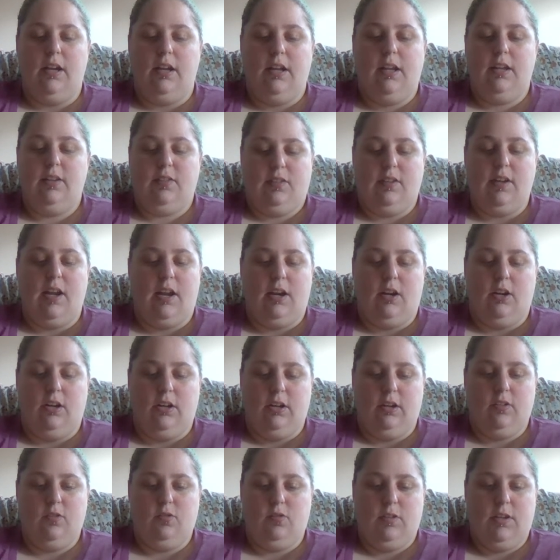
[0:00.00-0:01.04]
a
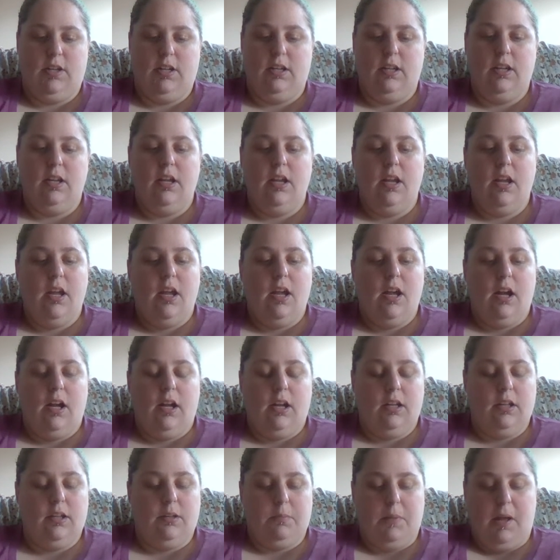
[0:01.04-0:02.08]
hard read.
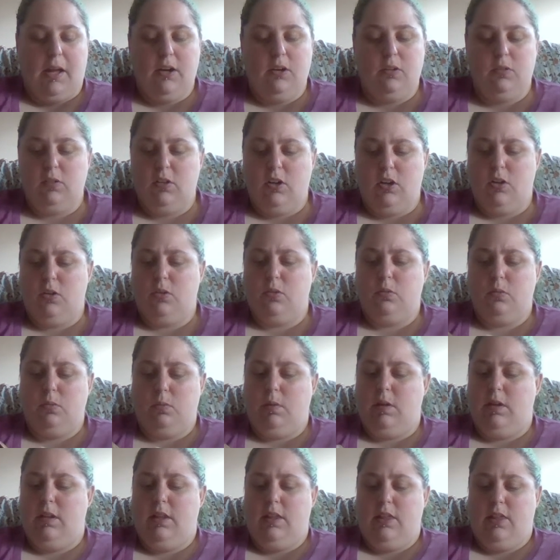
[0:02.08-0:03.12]
I don't know
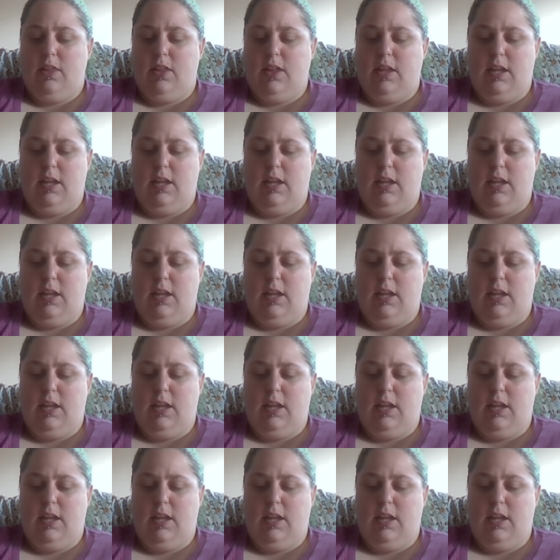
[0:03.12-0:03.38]
what